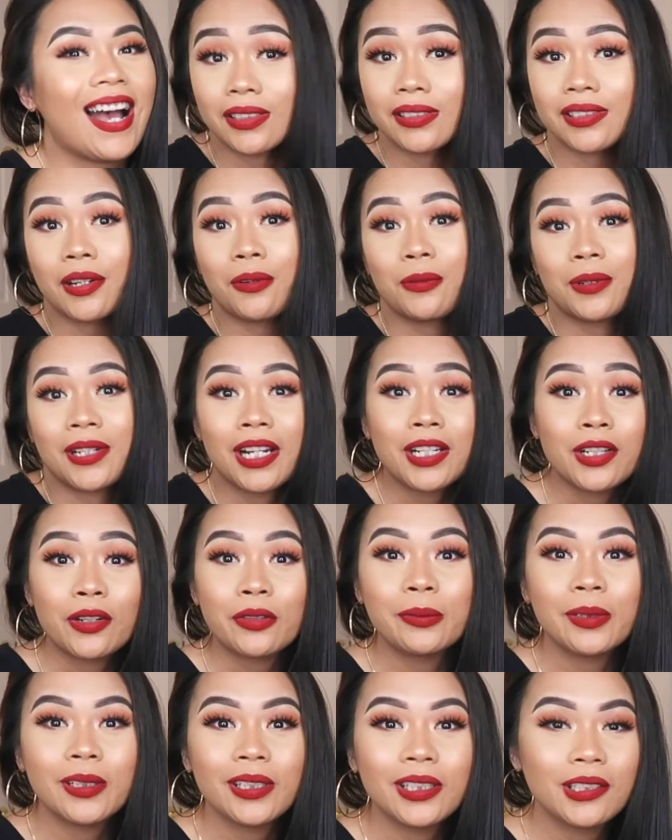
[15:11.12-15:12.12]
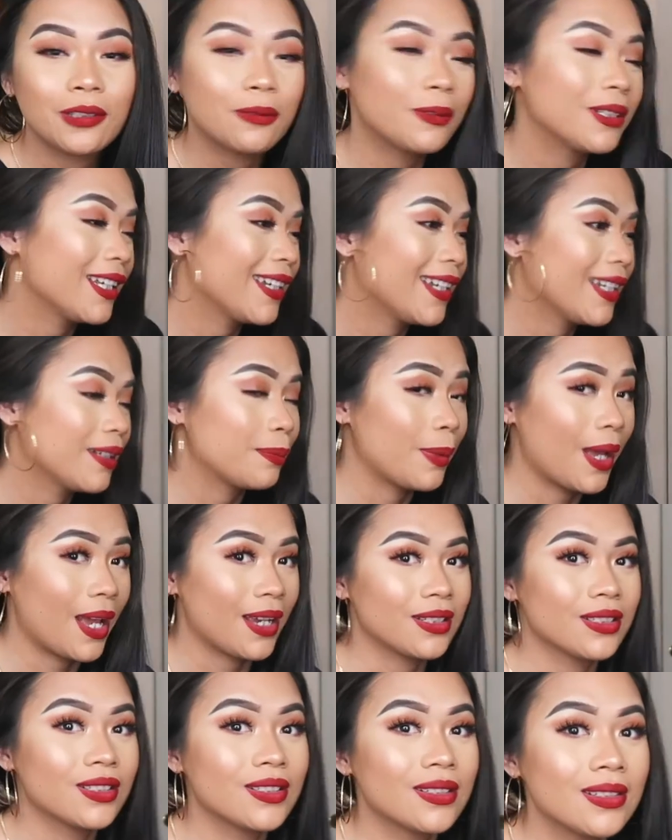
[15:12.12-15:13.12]
So what I normally do when I get
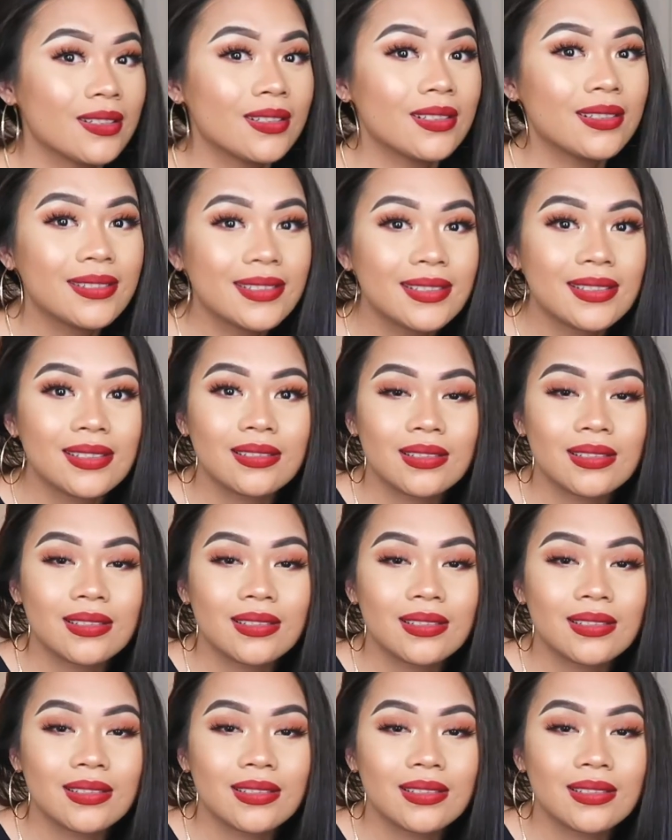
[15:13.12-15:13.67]
packages,